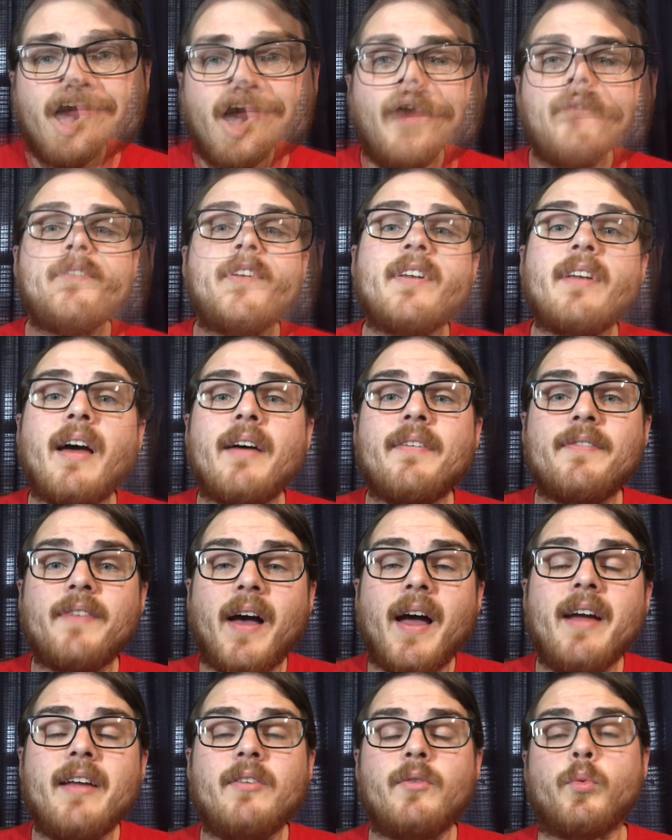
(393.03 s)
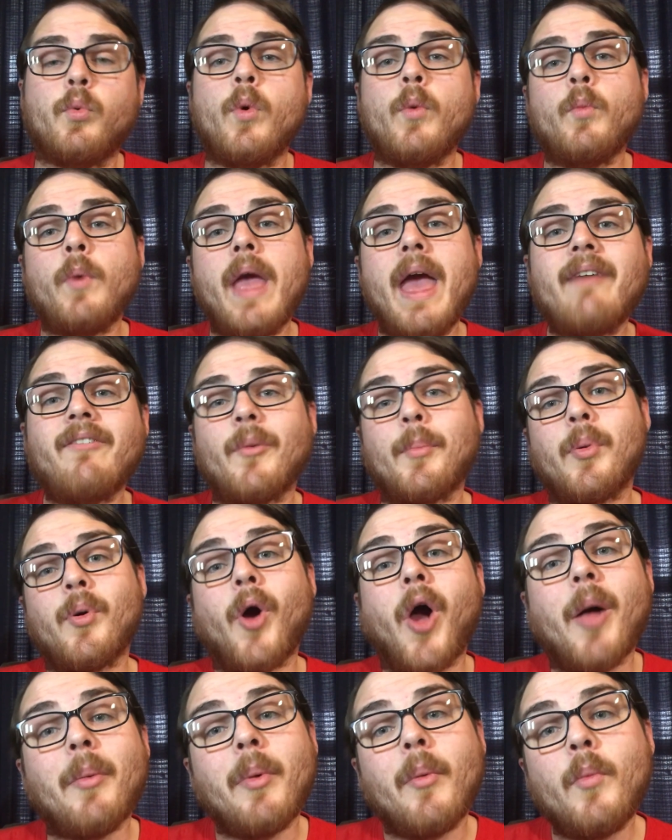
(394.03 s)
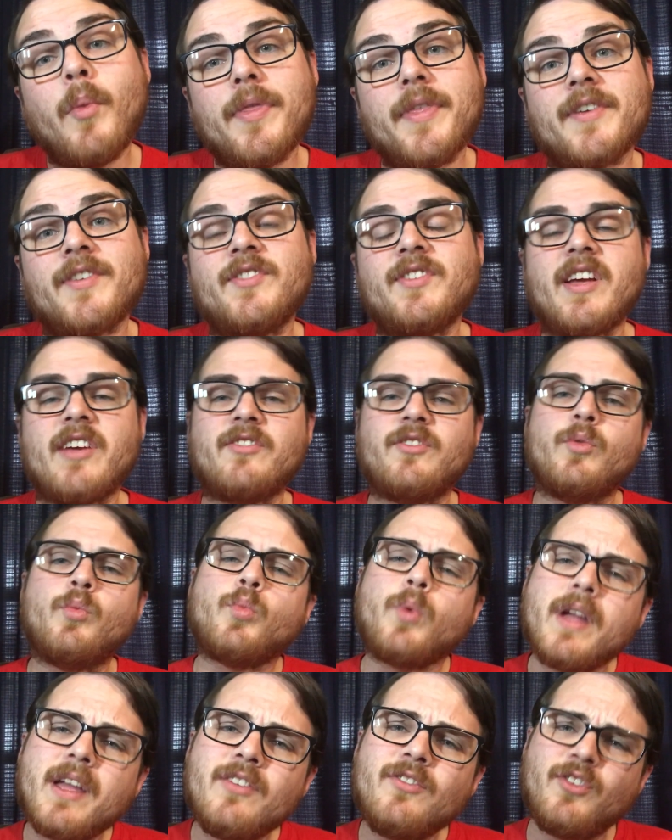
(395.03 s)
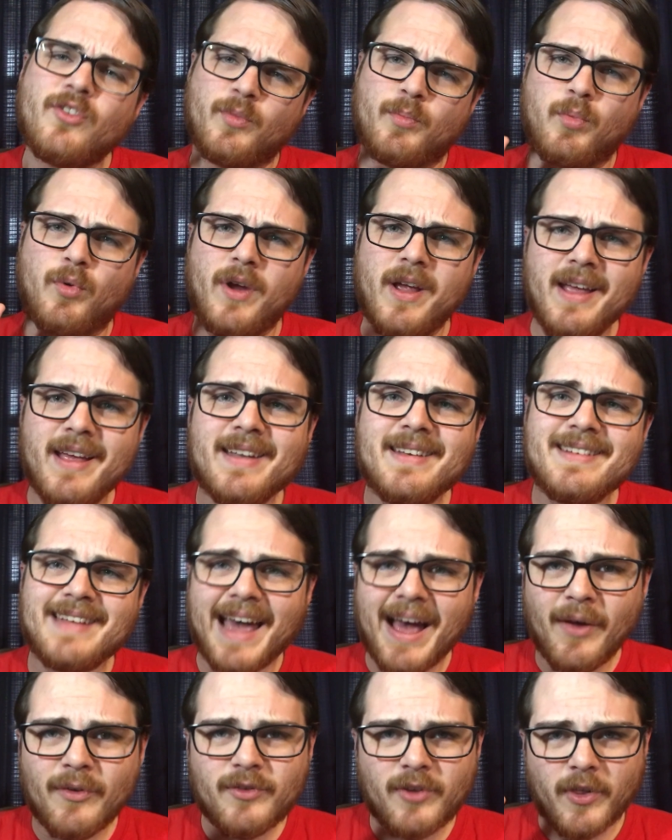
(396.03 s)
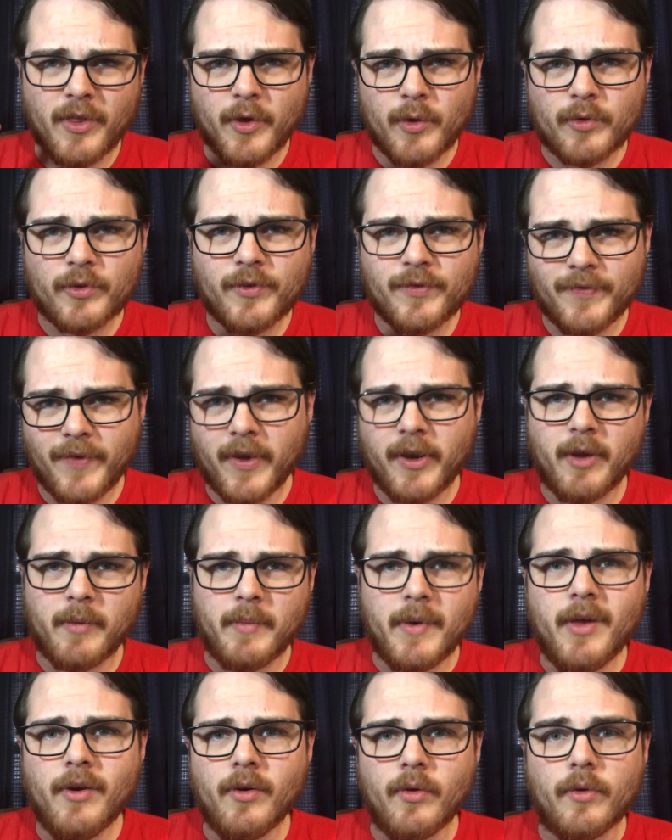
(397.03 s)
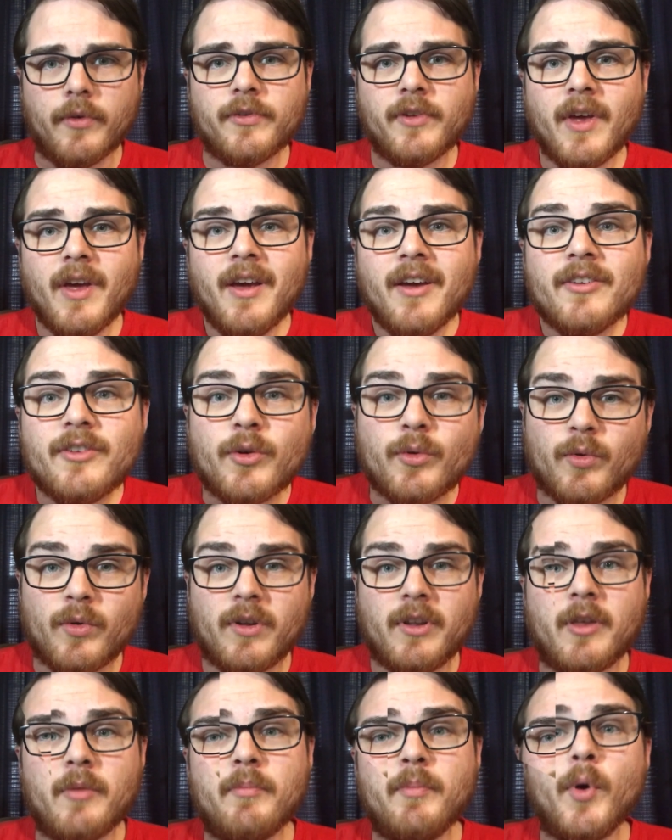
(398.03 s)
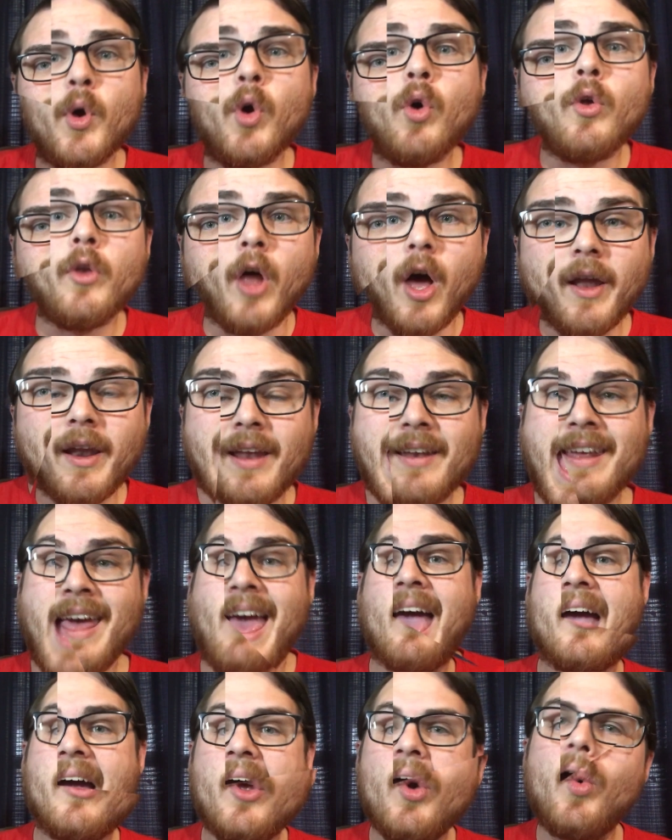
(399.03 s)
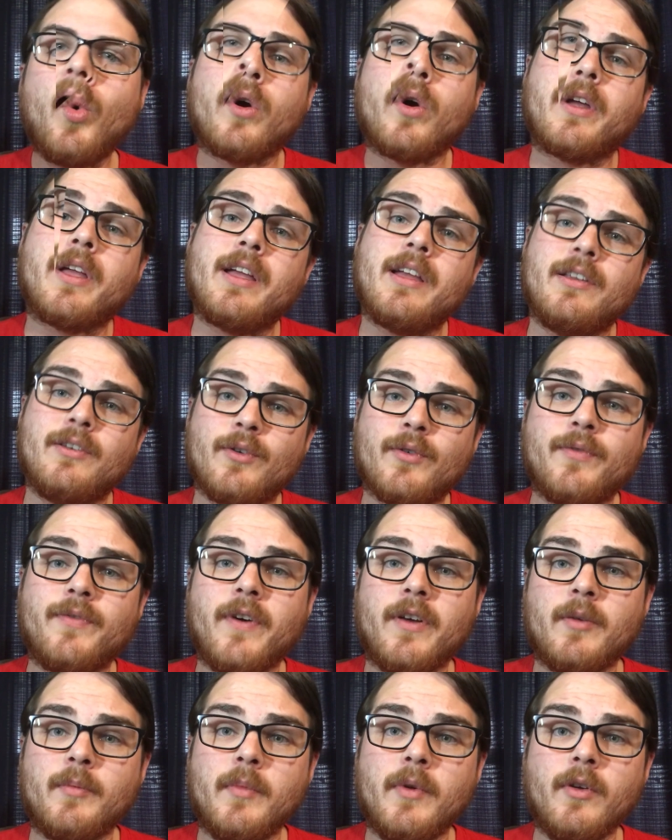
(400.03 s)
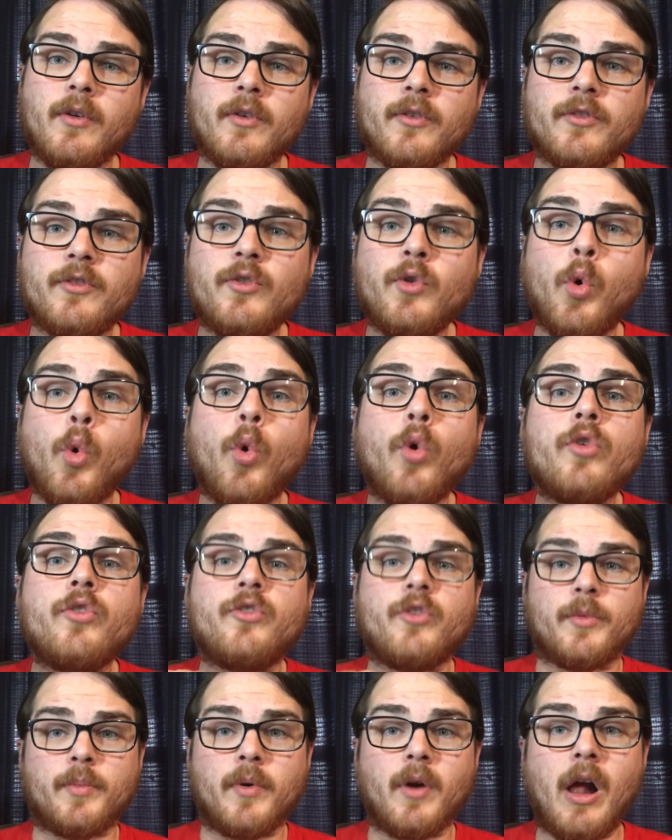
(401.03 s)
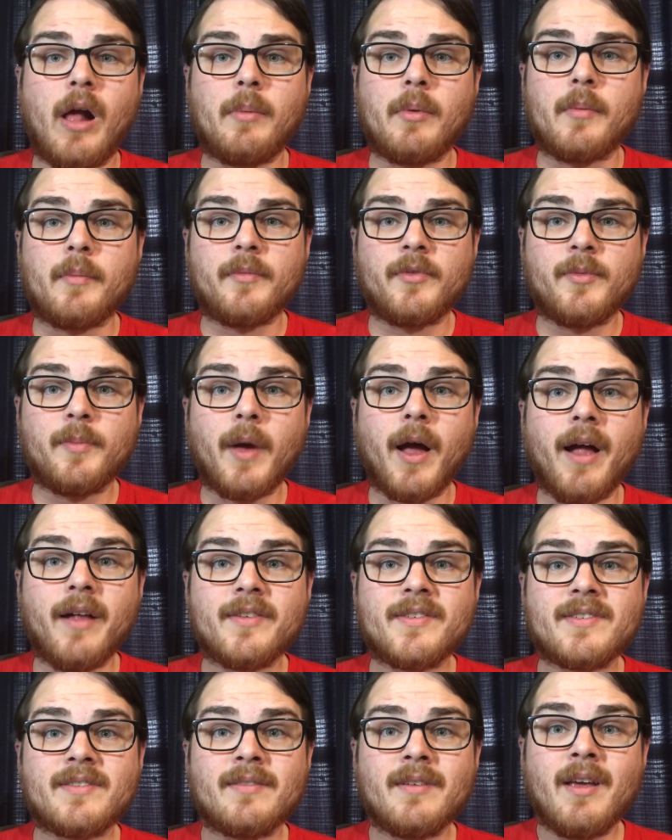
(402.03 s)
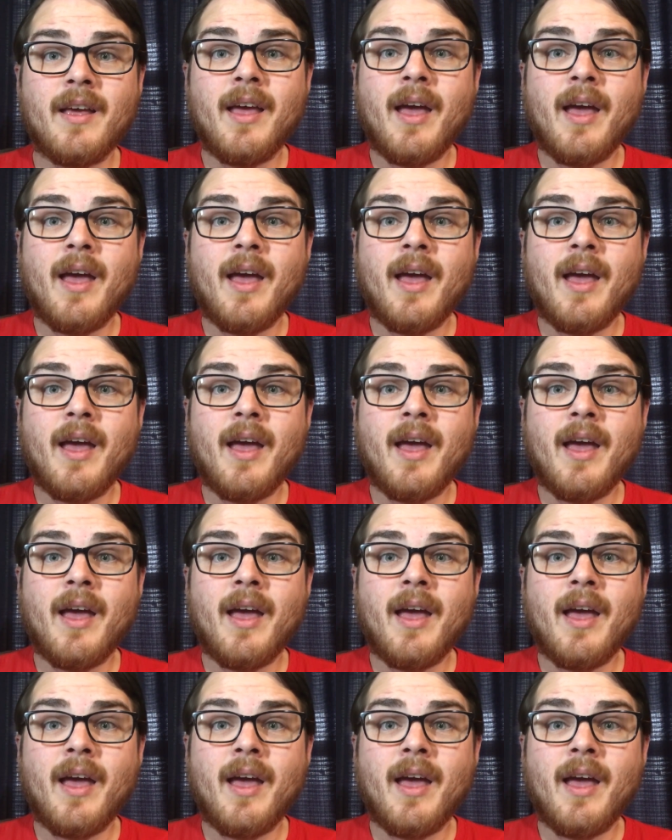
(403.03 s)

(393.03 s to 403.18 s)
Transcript: Often I find when we have a problem with a section, we can just break it down to those fundamentals to really build on it. How are you working in your fundamentals towards your problem spots?